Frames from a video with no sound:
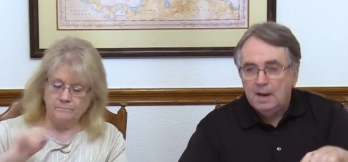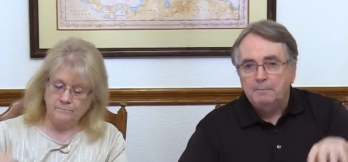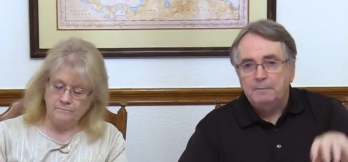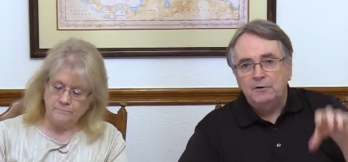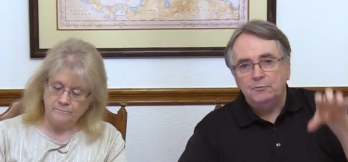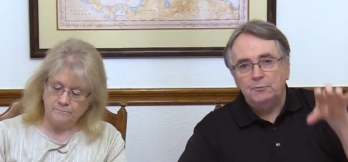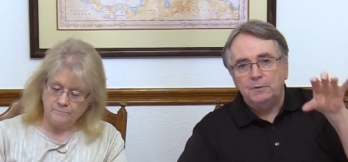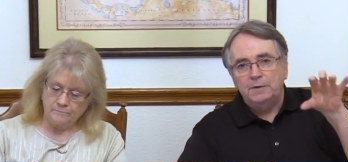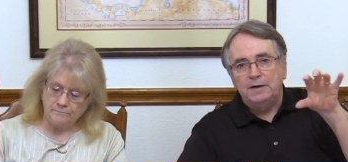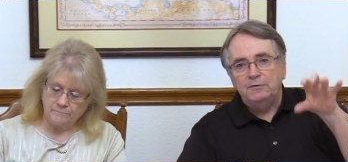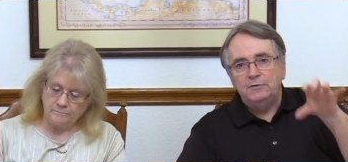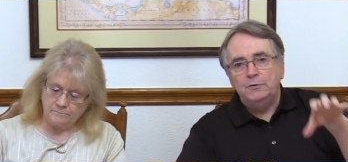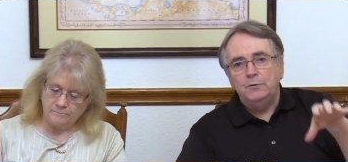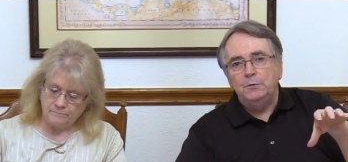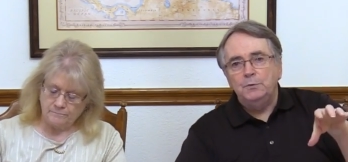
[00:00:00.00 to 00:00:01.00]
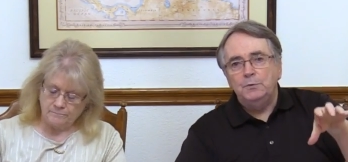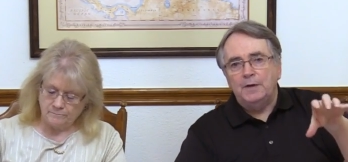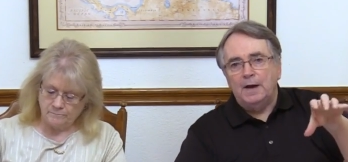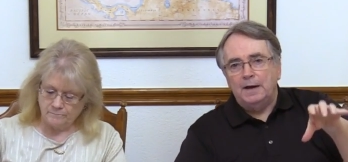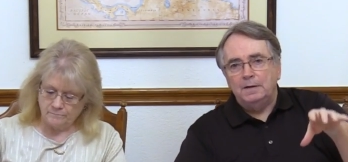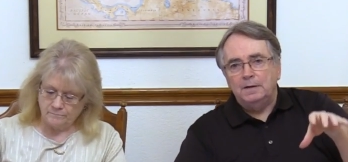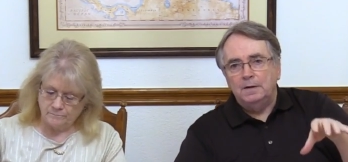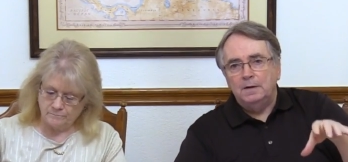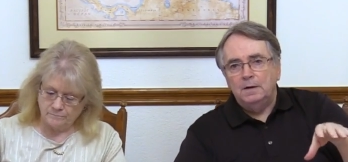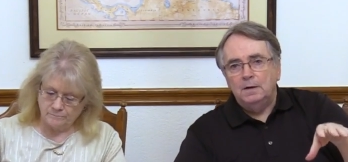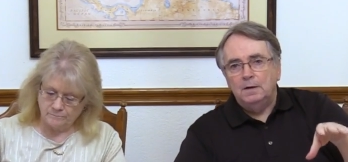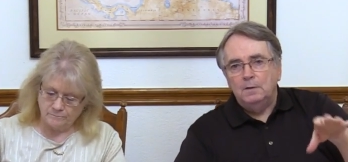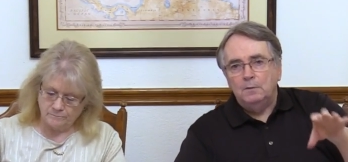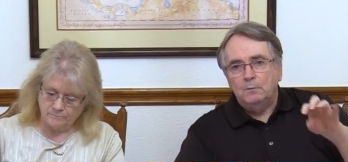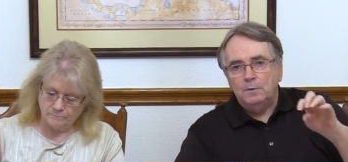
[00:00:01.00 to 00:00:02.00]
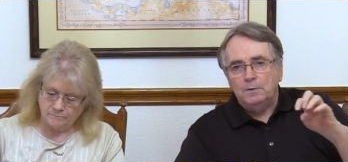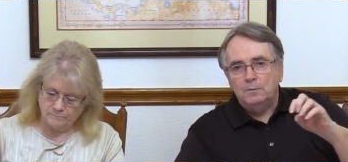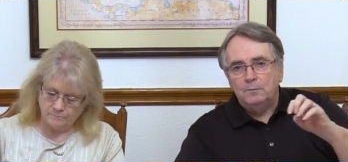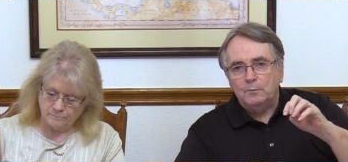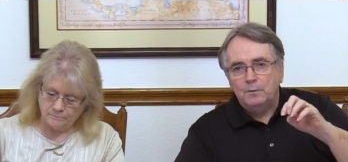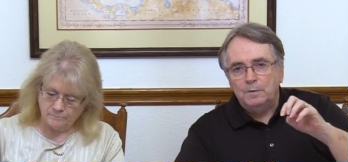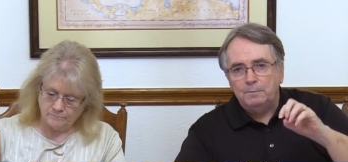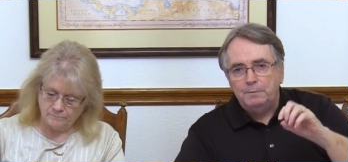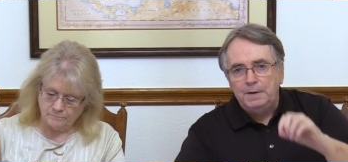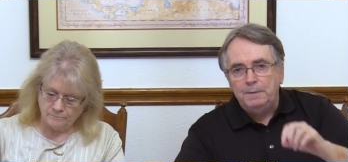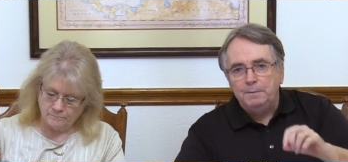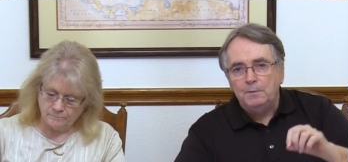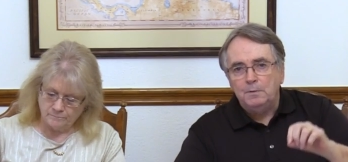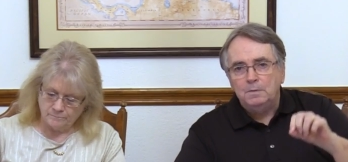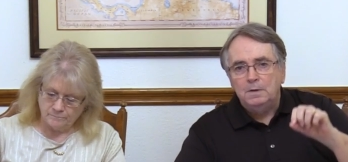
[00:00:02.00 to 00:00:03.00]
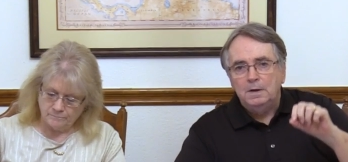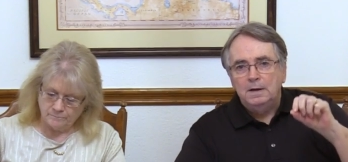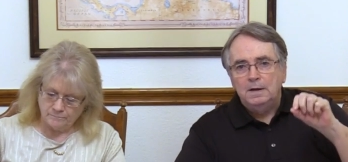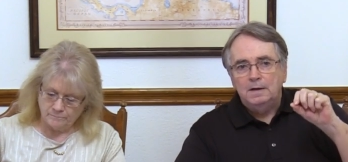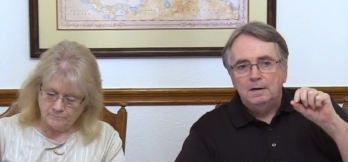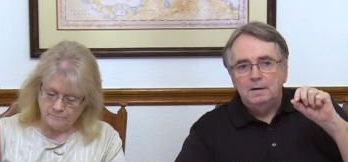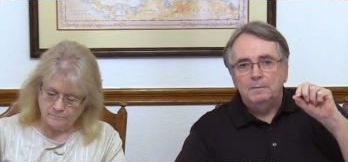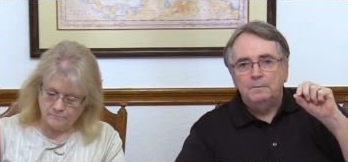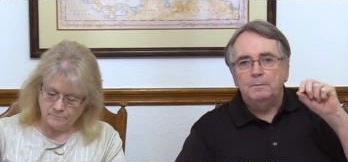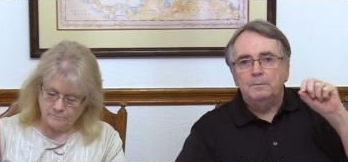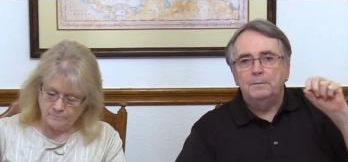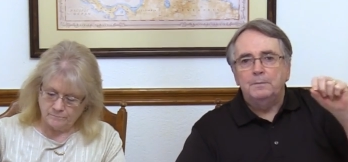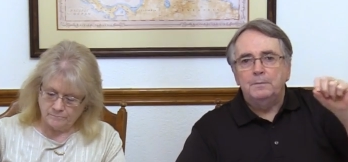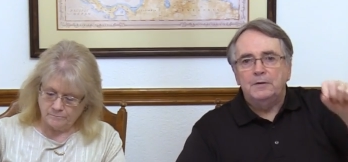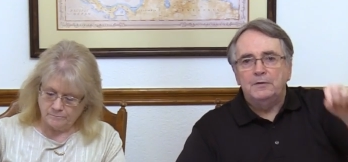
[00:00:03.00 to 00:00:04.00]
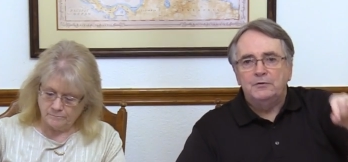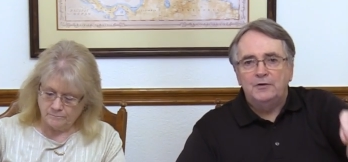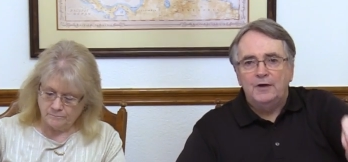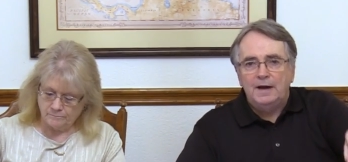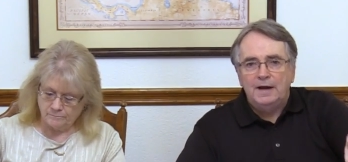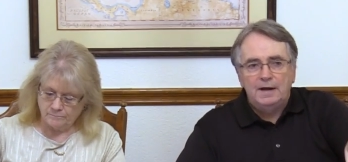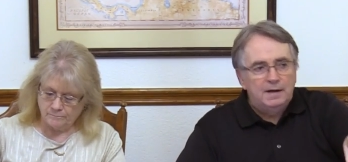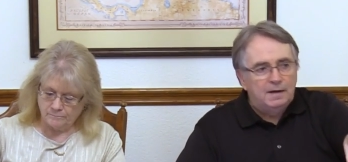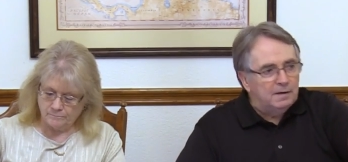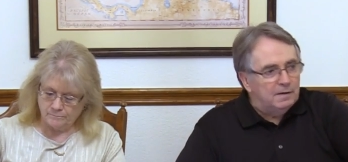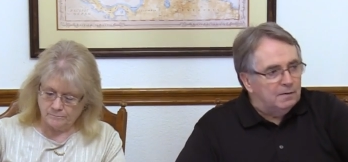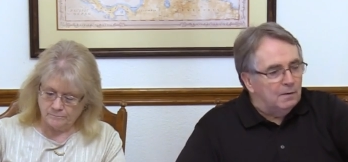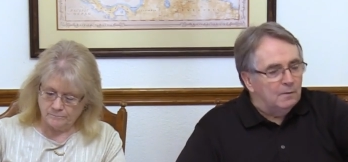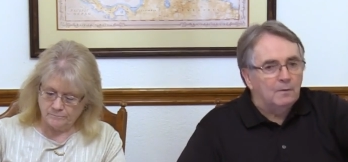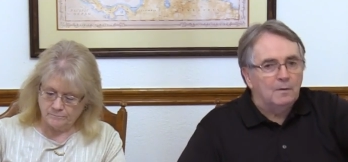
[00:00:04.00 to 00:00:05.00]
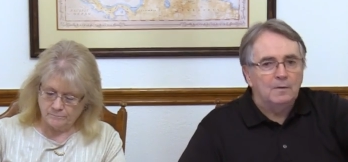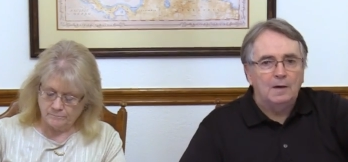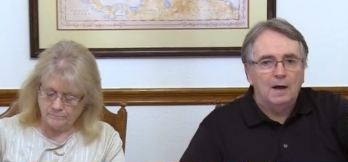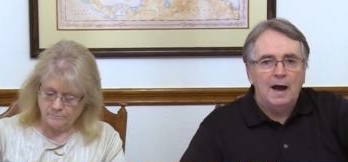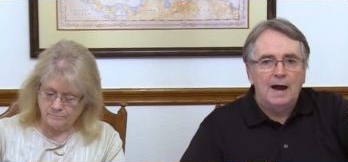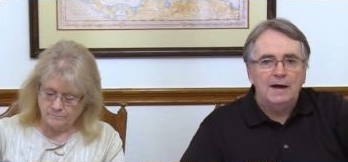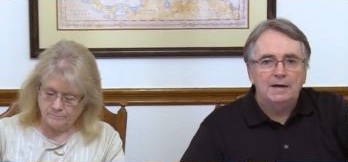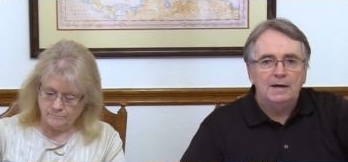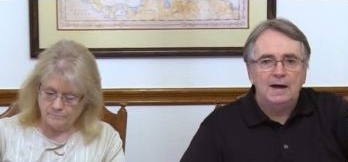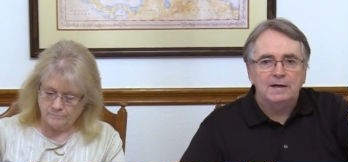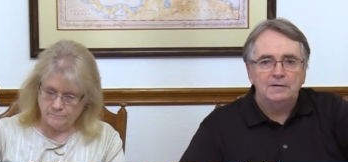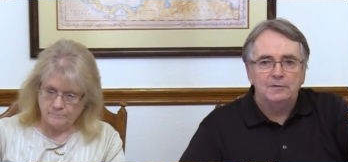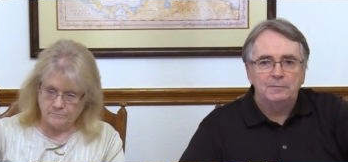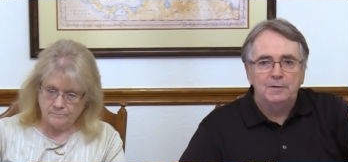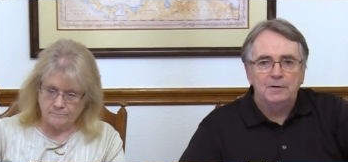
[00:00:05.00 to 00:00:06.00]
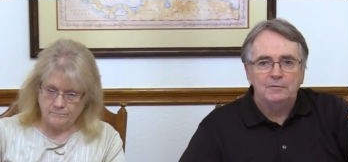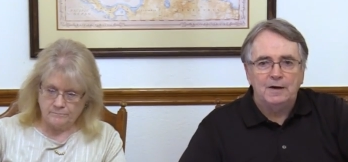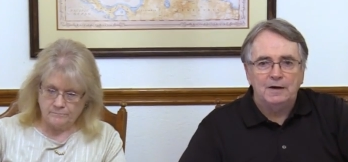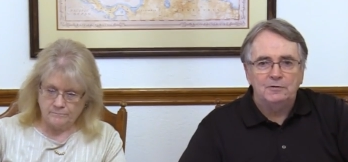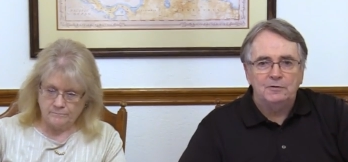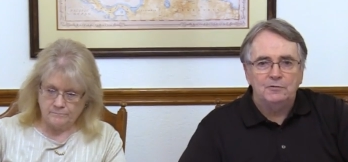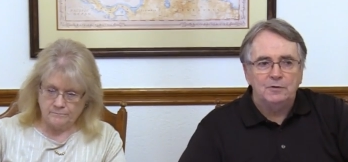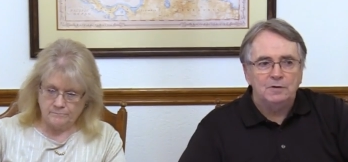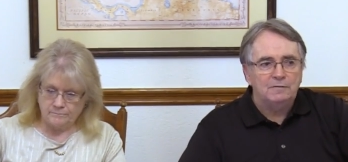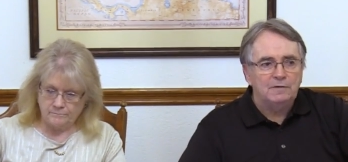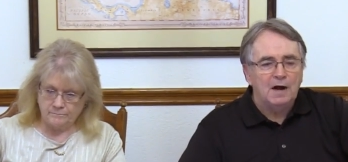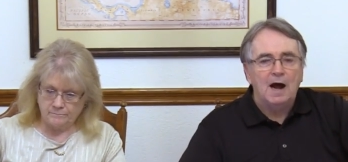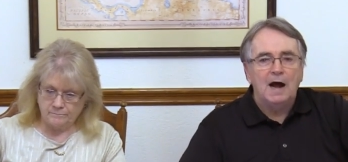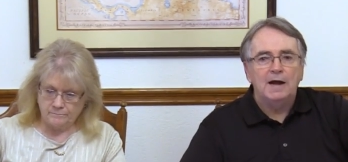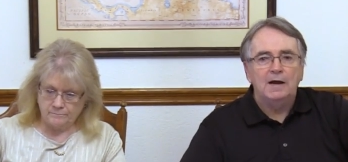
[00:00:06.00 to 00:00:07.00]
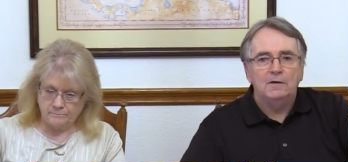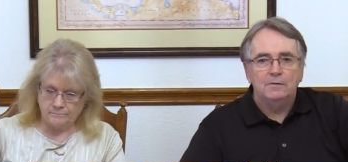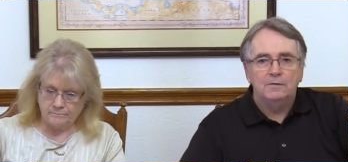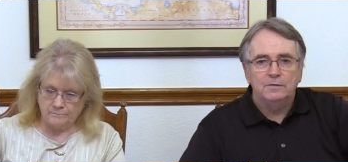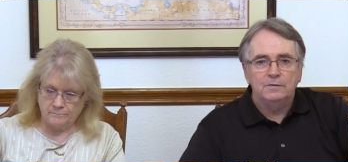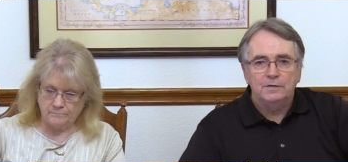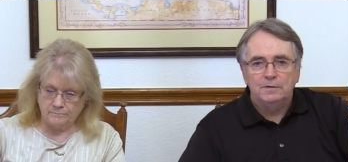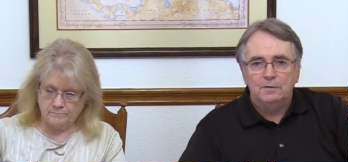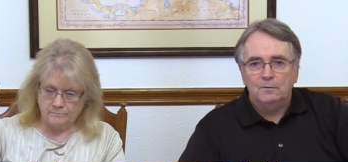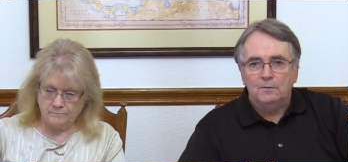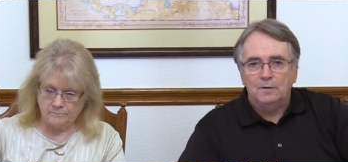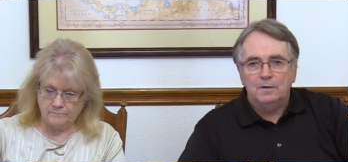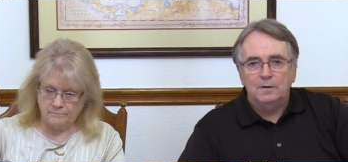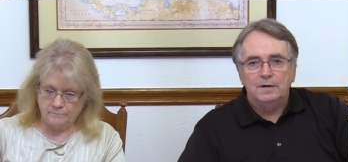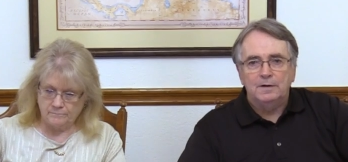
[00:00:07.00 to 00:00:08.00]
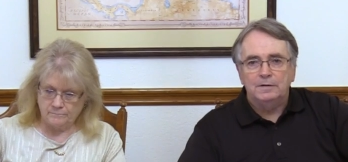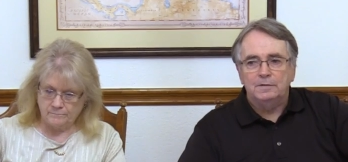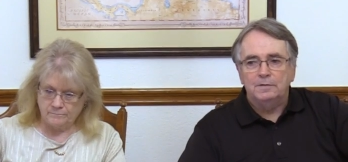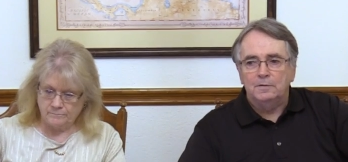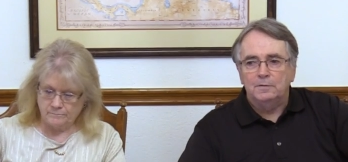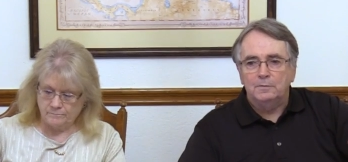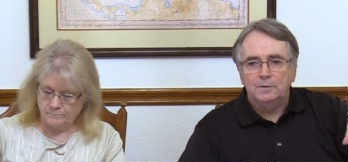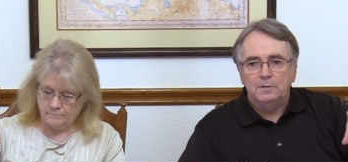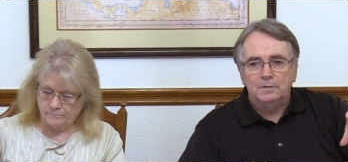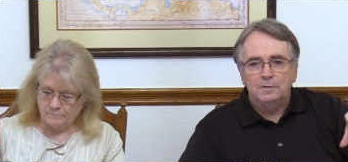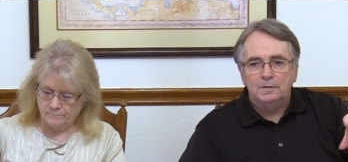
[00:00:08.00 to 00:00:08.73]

Speaker 1: because when they do that, when when people say, you know, I got this because I deserve it, I earned it, or it, you know,